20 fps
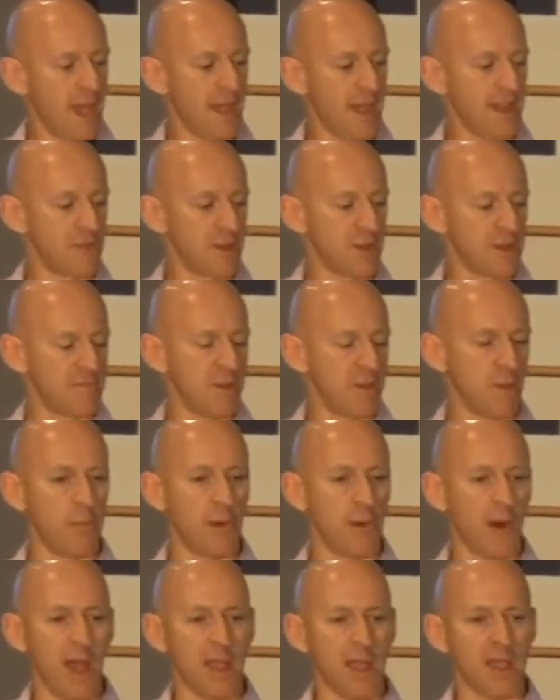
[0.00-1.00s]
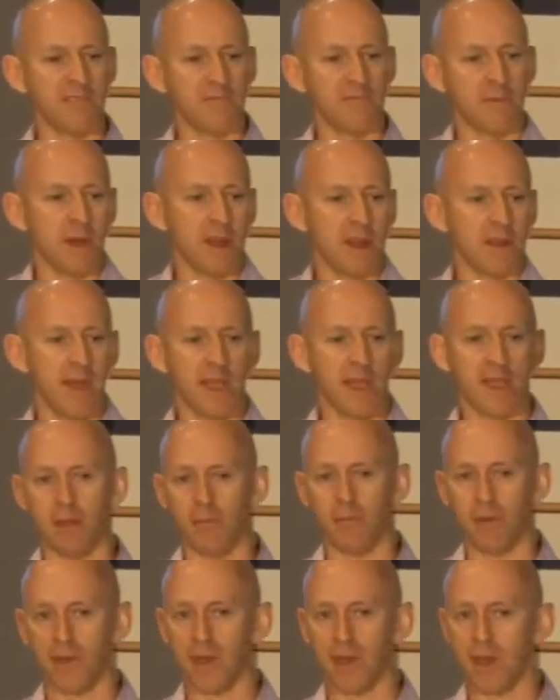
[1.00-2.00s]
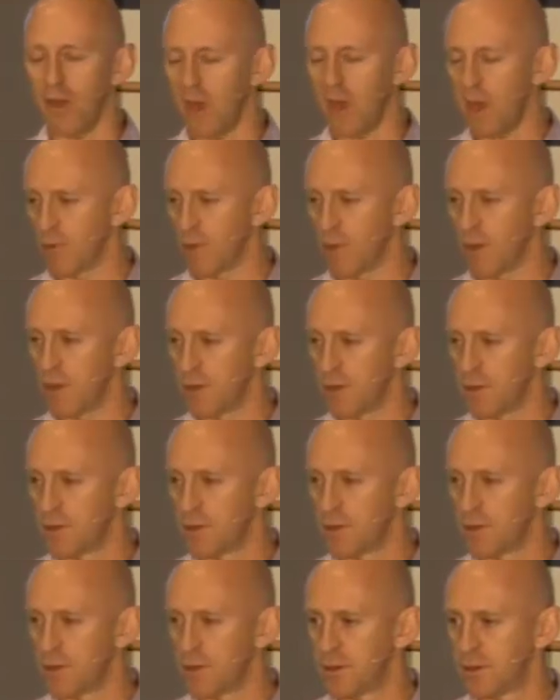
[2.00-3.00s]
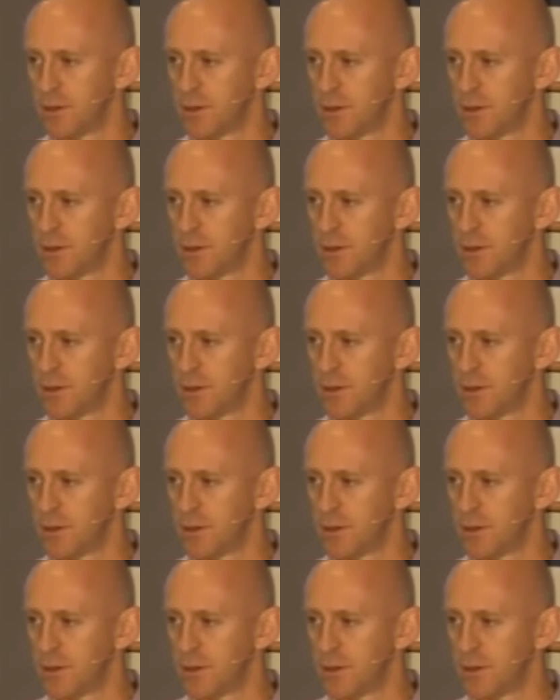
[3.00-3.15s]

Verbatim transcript: And if not enough people buy it, give them the money back, you don't bother going ahead with it.